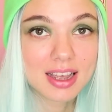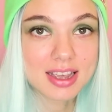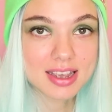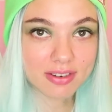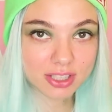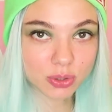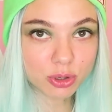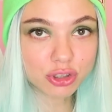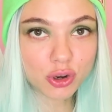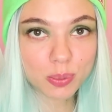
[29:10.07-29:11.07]
Love
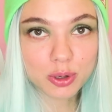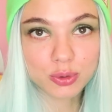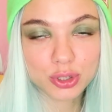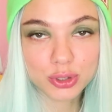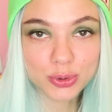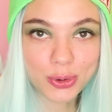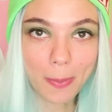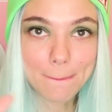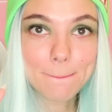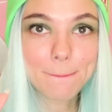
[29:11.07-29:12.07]
you all, bye